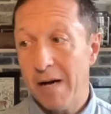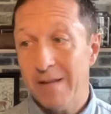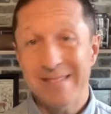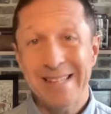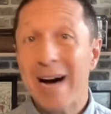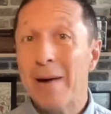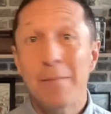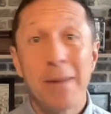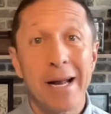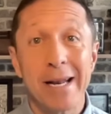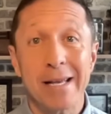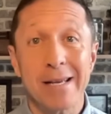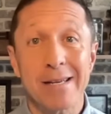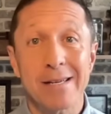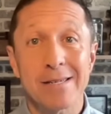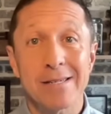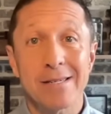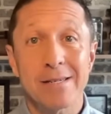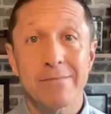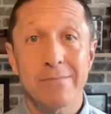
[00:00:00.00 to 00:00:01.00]
Not many.
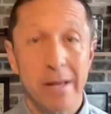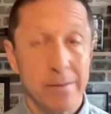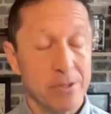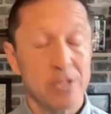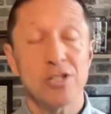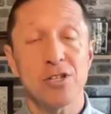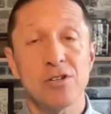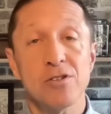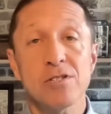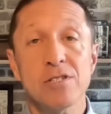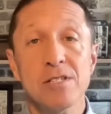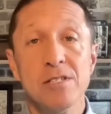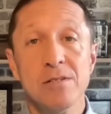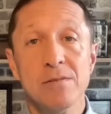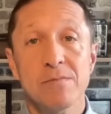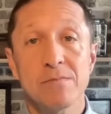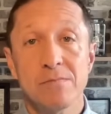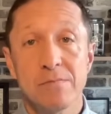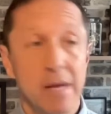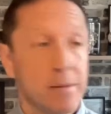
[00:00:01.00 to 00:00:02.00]
Maybe it's Houston.
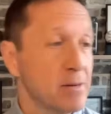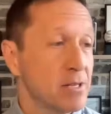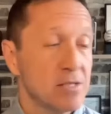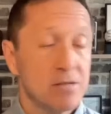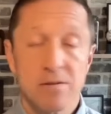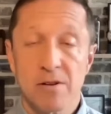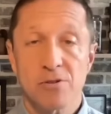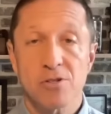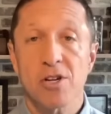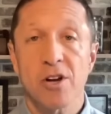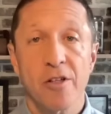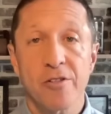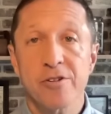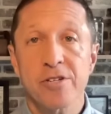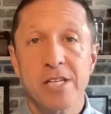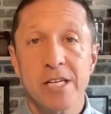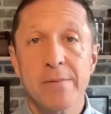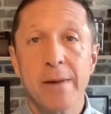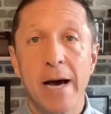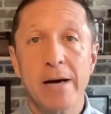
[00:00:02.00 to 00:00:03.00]
Mm. Maybe there's another
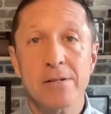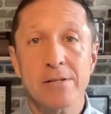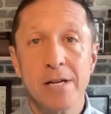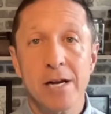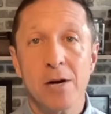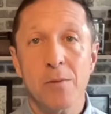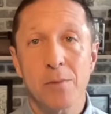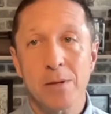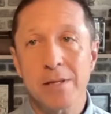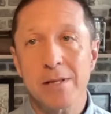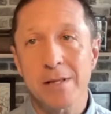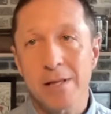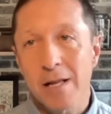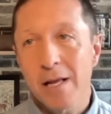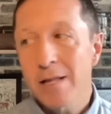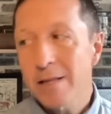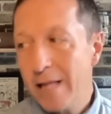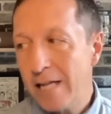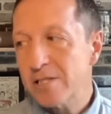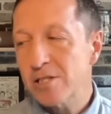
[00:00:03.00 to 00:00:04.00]
team out there, but
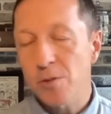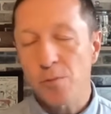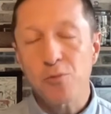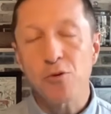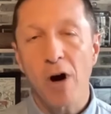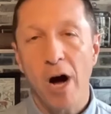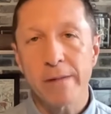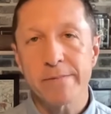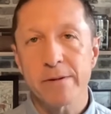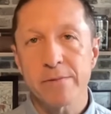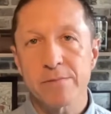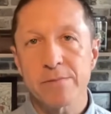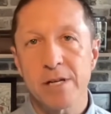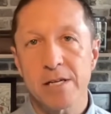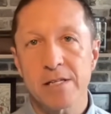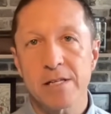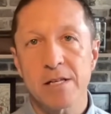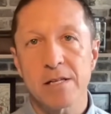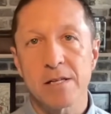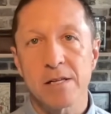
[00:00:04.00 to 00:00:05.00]
that's the problem
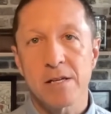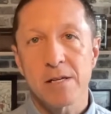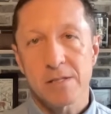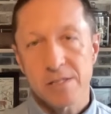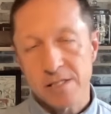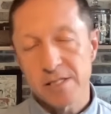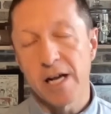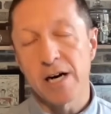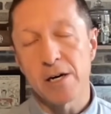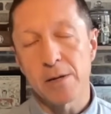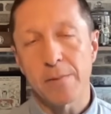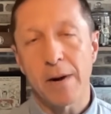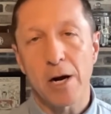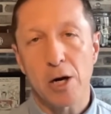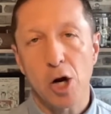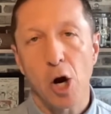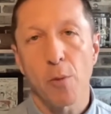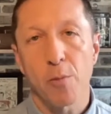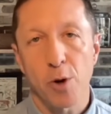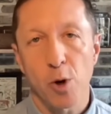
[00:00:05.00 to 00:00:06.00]
that Snell and
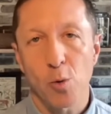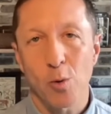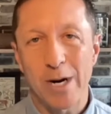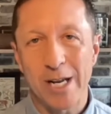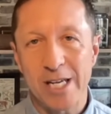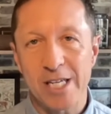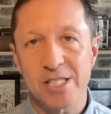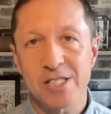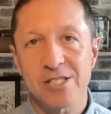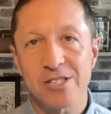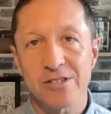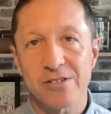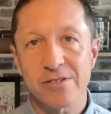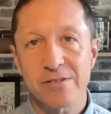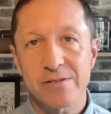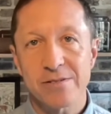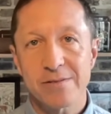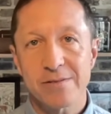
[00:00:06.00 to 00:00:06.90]
Montgomery are running into.